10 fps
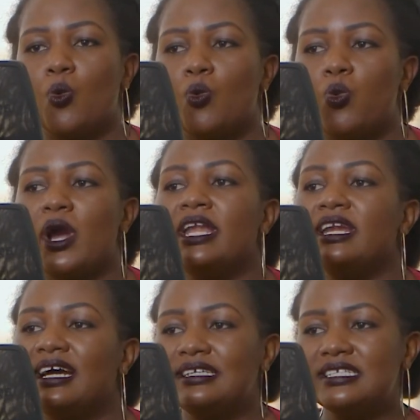
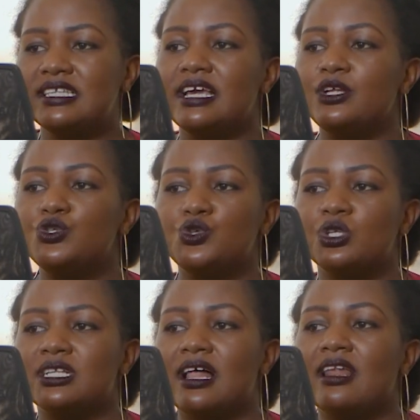When I say do
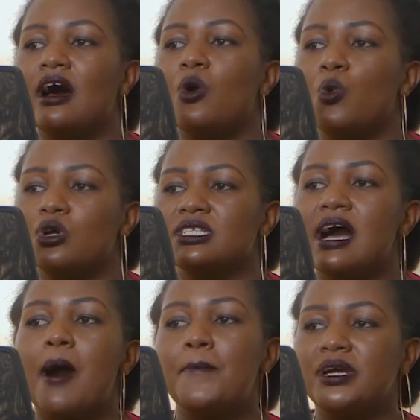not allow what
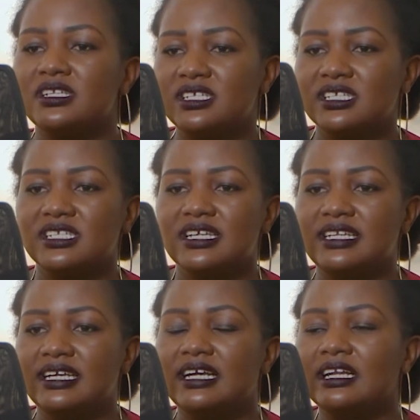happened
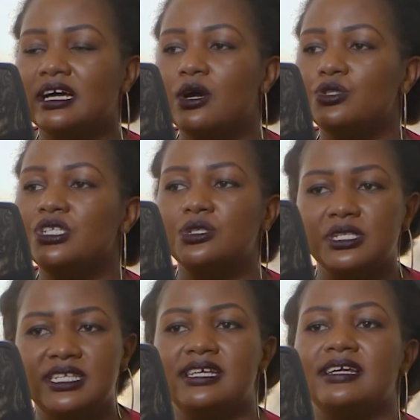yesterday cloud
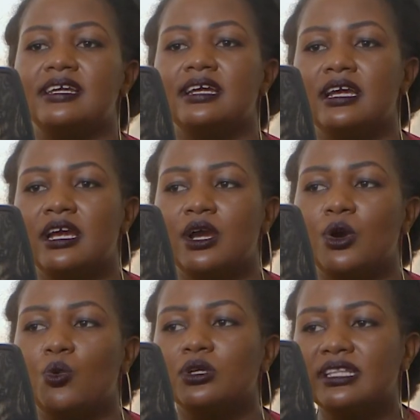today,
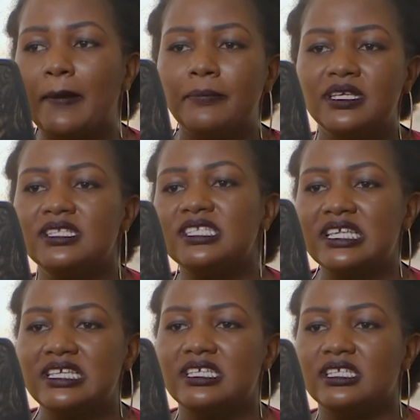what that means
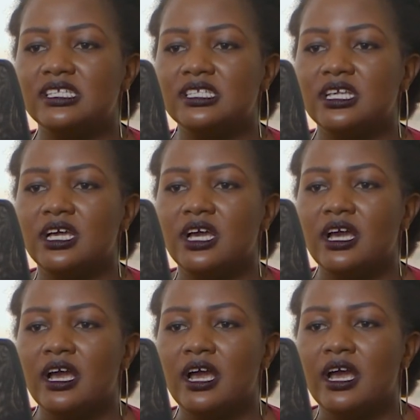is
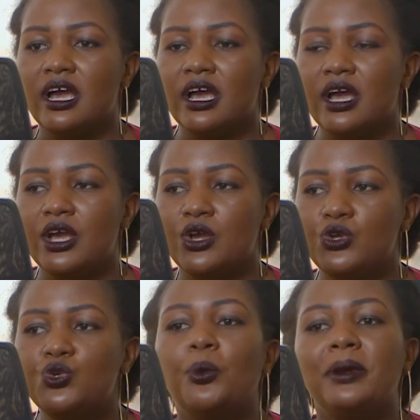
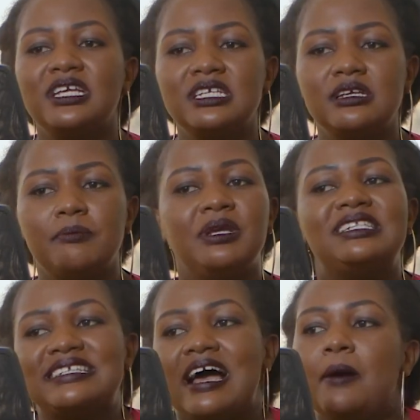you may be
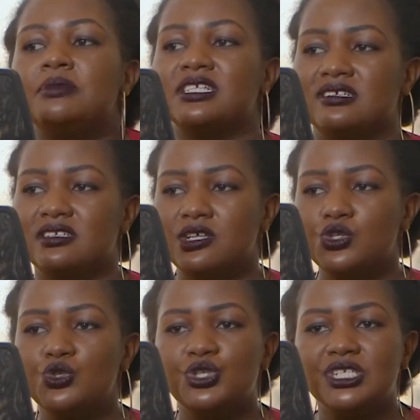tempted
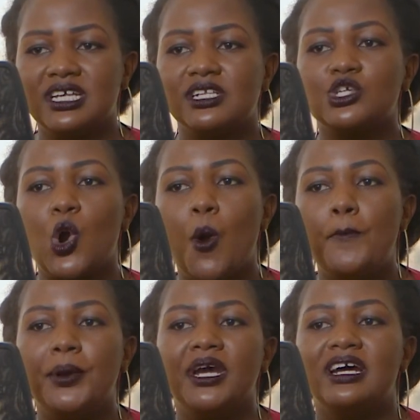to start
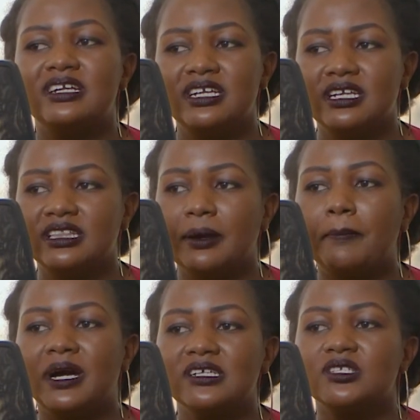comparing the
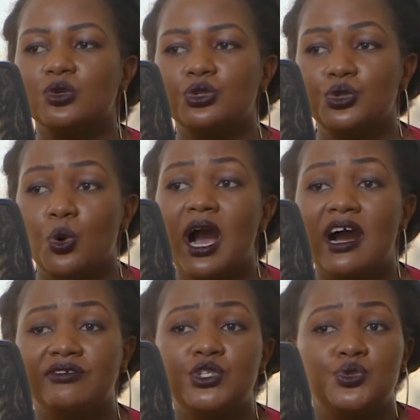person you
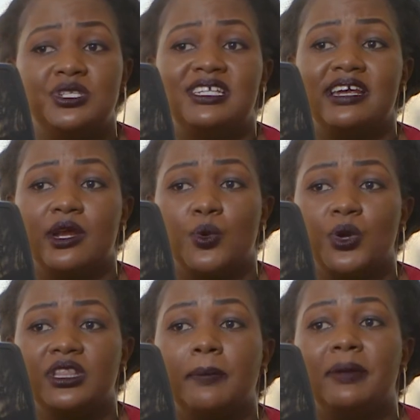have today
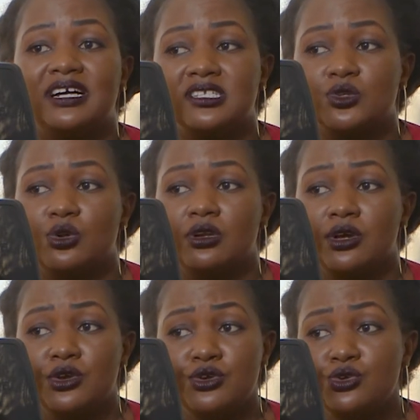with the person
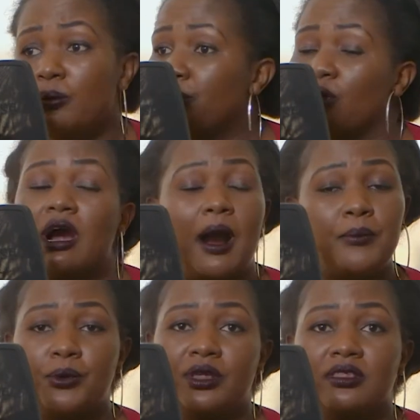you broke
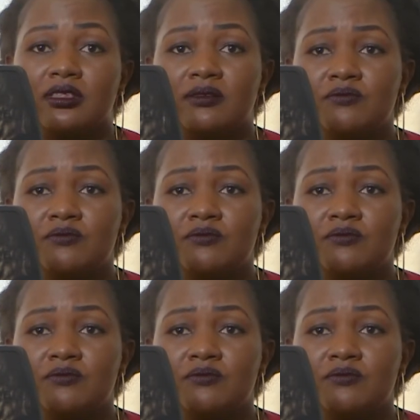up with.